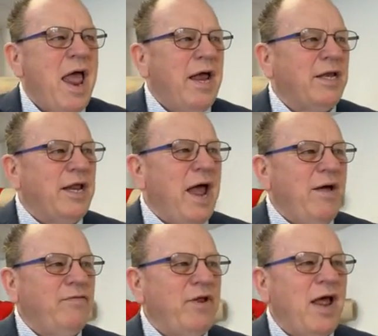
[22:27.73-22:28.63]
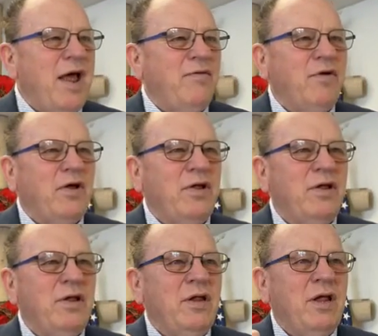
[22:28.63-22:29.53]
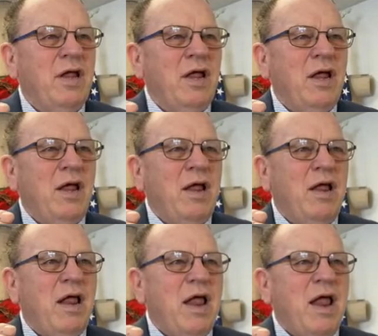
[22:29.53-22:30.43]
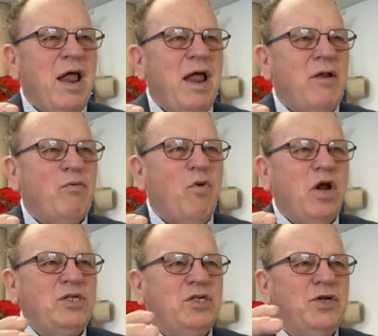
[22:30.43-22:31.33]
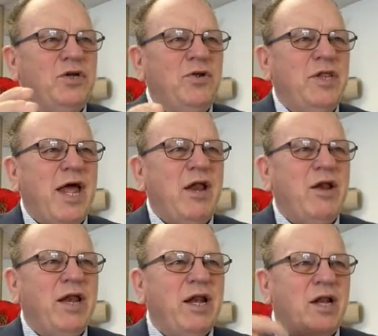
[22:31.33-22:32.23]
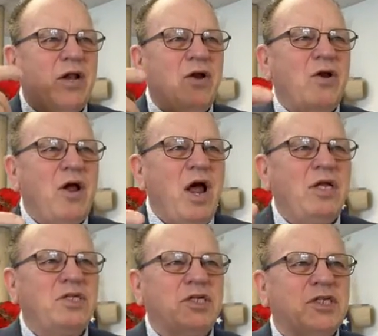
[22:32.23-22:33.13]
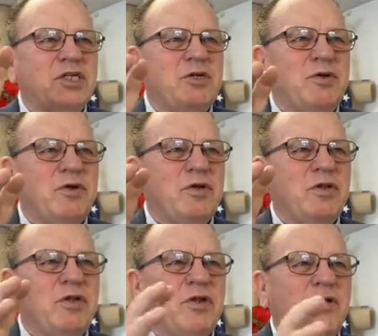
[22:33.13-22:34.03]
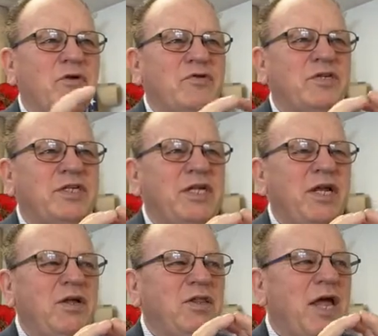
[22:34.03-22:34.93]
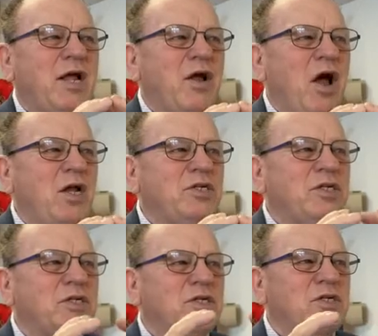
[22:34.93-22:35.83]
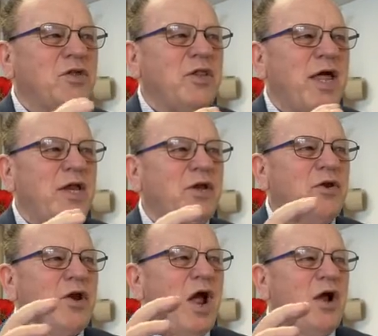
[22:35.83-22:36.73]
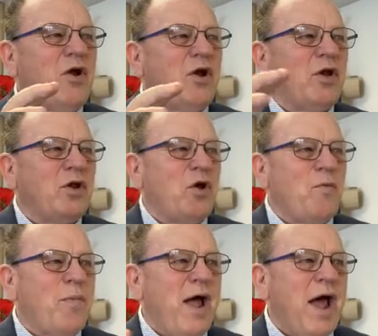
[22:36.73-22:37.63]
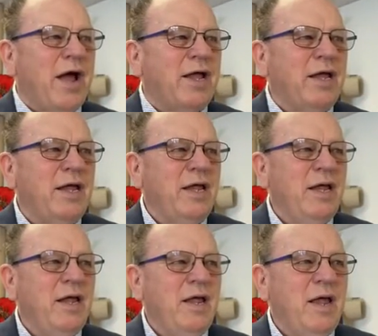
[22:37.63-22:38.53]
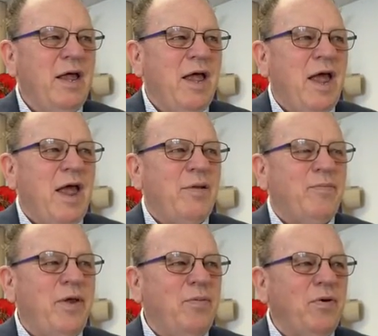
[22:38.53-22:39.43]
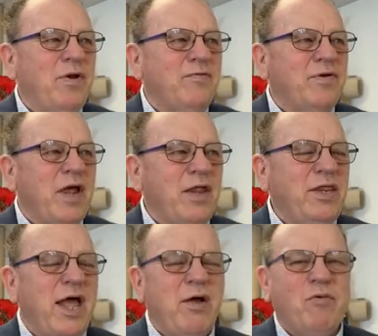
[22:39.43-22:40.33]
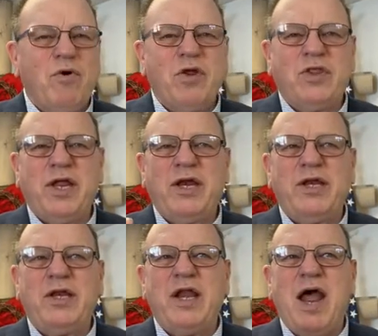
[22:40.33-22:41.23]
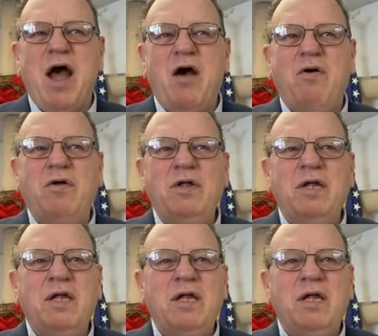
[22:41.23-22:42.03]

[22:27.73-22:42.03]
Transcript: And you have to have a, and once you do that in a clear conscience, you seal that conscience so that you're not going to go back. And people have done that where they now,